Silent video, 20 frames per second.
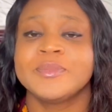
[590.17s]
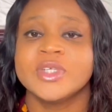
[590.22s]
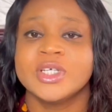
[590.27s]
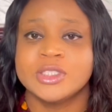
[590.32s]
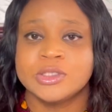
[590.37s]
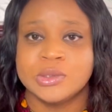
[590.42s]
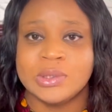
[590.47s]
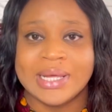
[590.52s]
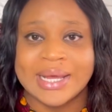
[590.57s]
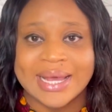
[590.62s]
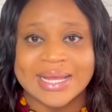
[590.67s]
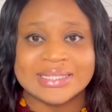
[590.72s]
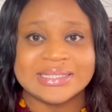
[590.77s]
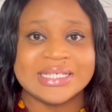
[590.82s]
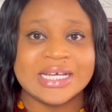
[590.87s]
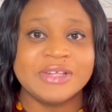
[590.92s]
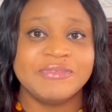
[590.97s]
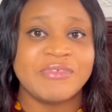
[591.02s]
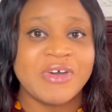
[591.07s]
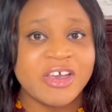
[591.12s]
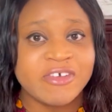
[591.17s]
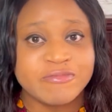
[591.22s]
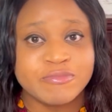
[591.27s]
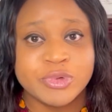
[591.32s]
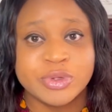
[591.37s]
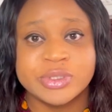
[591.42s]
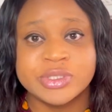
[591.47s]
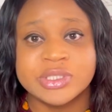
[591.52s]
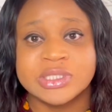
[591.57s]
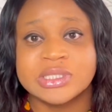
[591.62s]
So like I said, 5
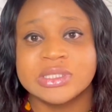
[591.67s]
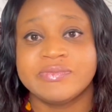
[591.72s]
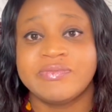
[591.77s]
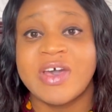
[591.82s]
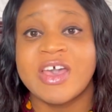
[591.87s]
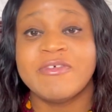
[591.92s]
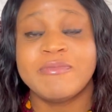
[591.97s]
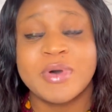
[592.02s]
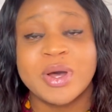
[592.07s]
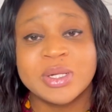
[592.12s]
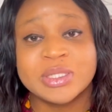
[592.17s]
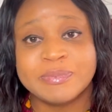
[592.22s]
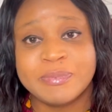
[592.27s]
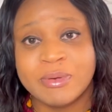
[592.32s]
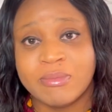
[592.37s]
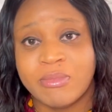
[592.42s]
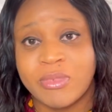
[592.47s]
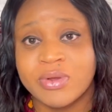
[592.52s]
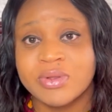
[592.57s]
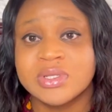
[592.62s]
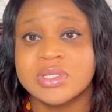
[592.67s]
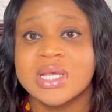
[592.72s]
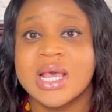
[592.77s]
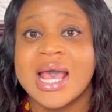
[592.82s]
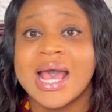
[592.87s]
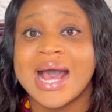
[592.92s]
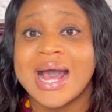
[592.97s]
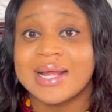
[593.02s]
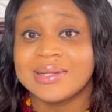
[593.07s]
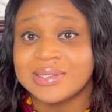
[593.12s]
months, £5 per month
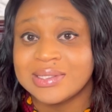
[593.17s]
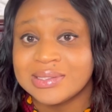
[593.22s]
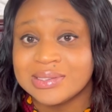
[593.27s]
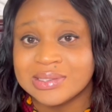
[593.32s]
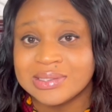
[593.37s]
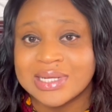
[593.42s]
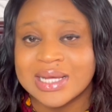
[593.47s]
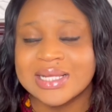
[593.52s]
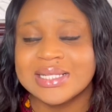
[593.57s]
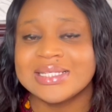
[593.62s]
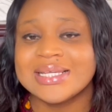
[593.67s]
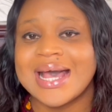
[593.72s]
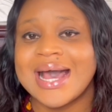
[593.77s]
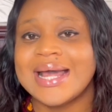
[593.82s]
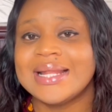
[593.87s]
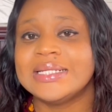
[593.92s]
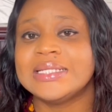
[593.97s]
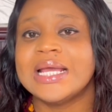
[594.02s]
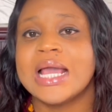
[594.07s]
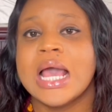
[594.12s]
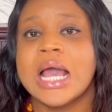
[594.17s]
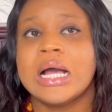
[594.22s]
as a student, and